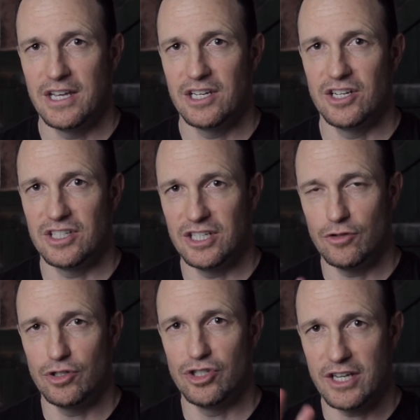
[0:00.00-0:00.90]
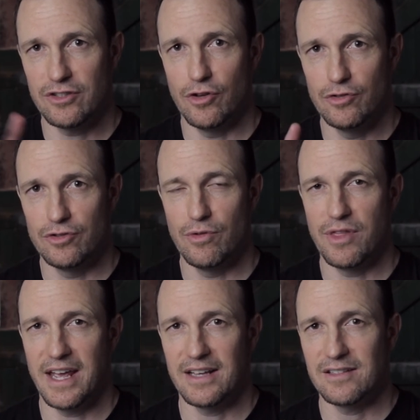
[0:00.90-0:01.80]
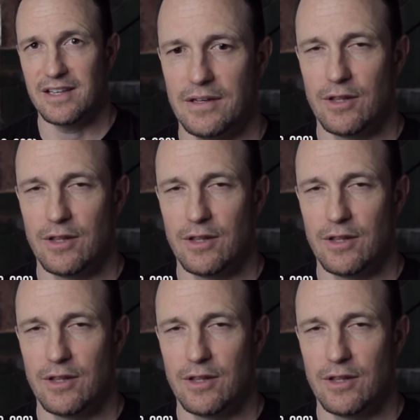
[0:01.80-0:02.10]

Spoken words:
You just need to adjust those two things,